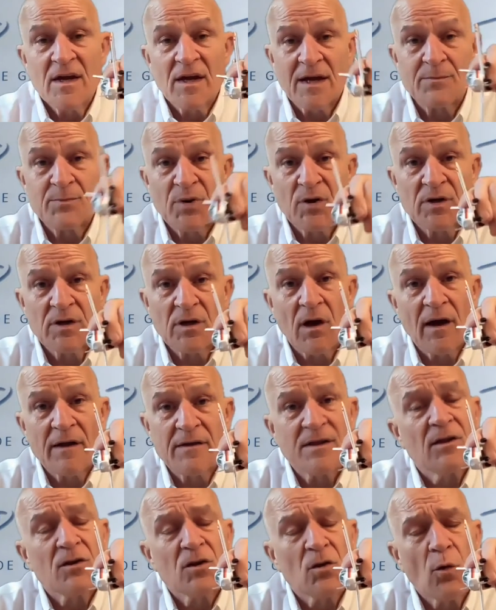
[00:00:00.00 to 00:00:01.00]
and put it
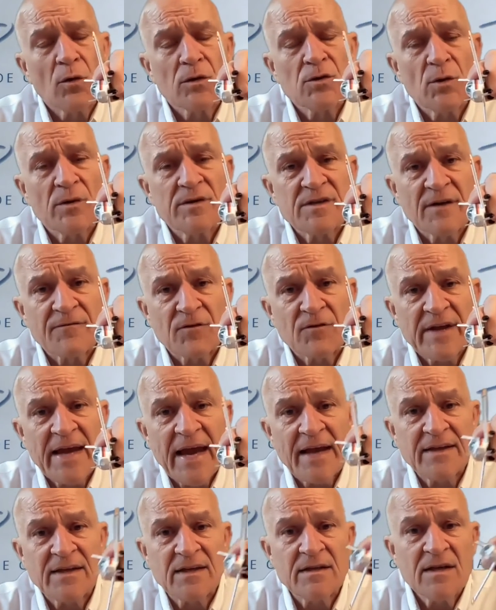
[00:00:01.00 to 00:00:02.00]
on going to a different
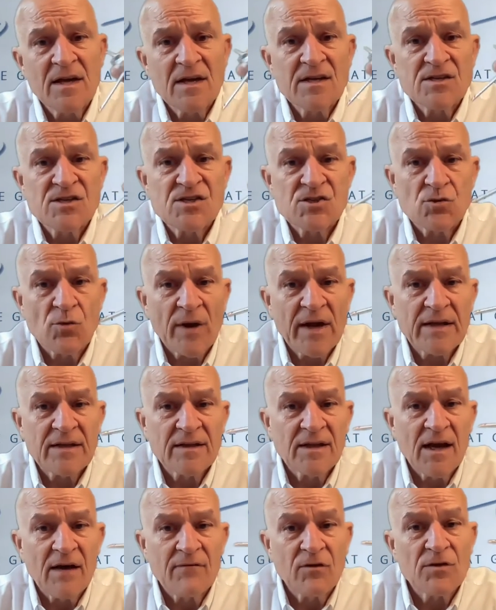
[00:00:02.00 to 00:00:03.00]
heading, straight and
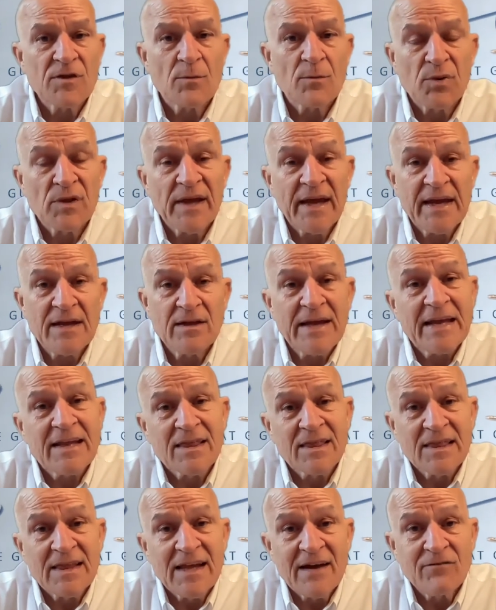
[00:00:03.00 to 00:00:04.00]
level. The plane
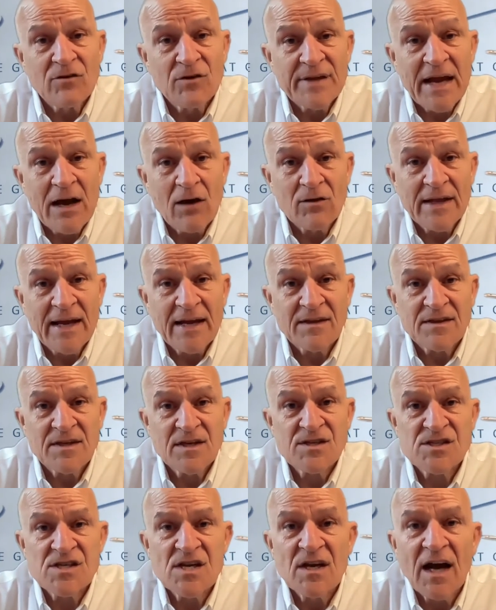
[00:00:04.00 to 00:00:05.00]
leveled out like
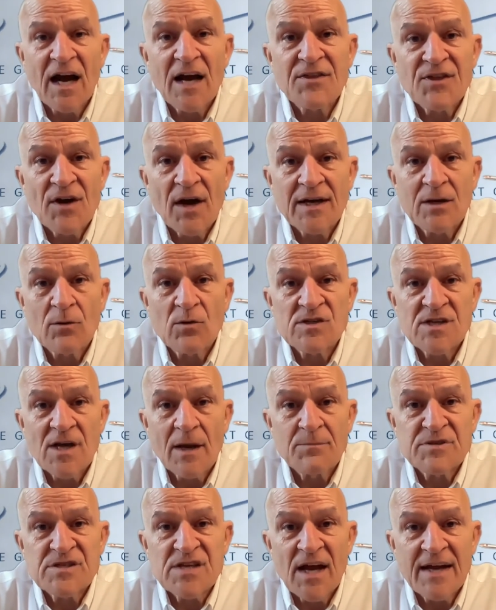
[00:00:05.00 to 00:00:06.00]
this. I thought I was
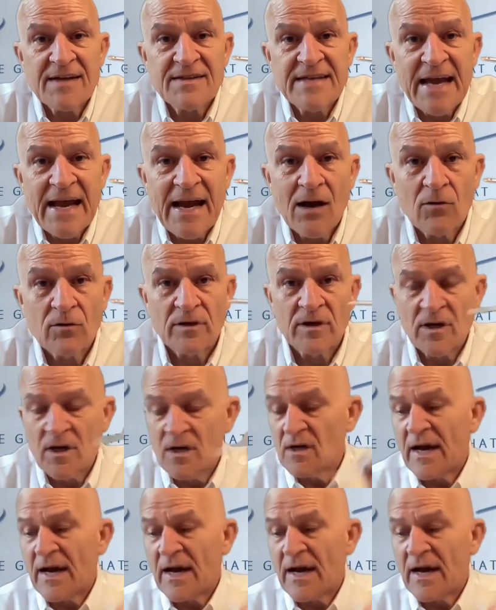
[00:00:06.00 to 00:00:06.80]
upside down.